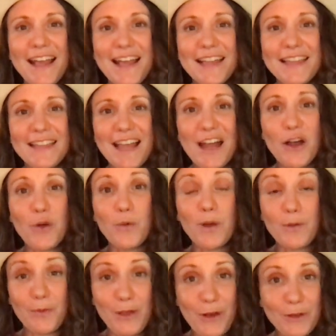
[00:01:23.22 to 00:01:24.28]
Now,
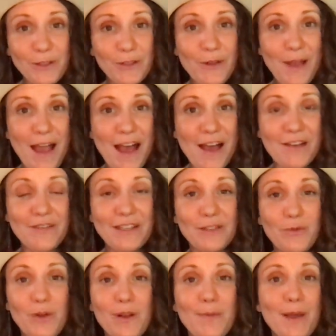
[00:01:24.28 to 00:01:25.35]
what we also have is
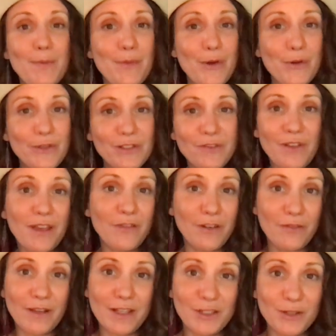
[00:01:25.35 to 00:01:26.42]
one of my most
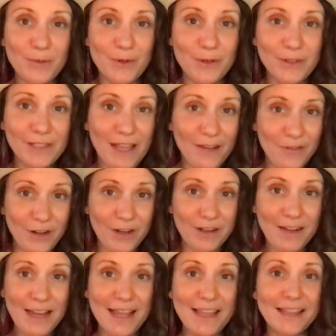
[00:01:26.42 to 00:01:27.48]
favorite vegetables ever,
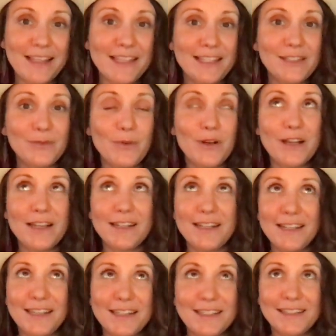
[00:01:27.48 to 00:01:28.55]
and this
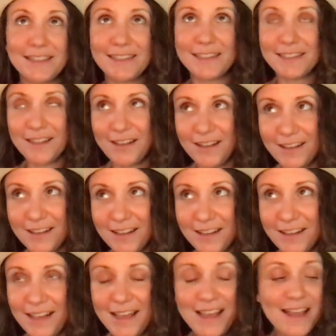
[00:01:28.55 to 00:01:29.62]
one is
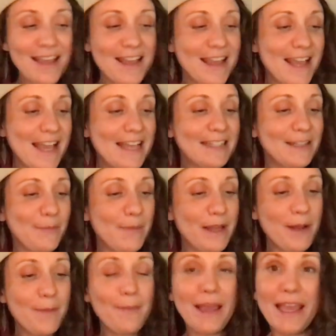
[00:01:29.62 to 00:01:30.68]
it's a bit
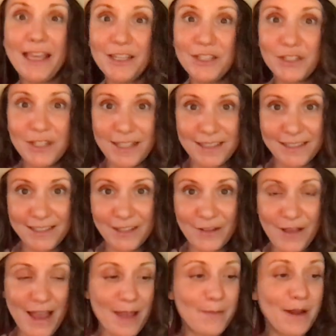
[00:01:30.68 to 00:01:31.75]
of patience,
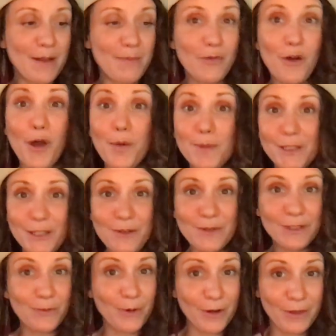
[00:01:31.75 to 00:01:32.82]
okay, but I promise you
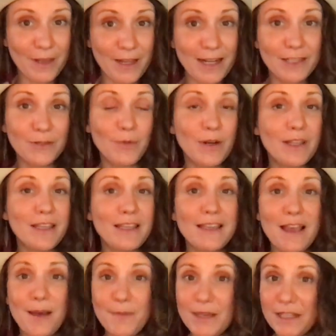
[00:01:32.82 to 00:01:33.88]
it's worth it. It's one of the
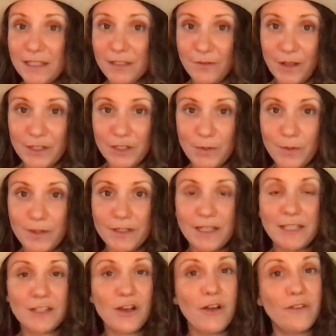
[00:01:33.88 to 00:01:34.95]
yummiest vegetables, and
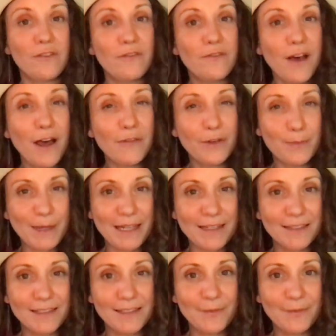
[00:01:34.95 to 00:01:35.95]
it's called fava beans.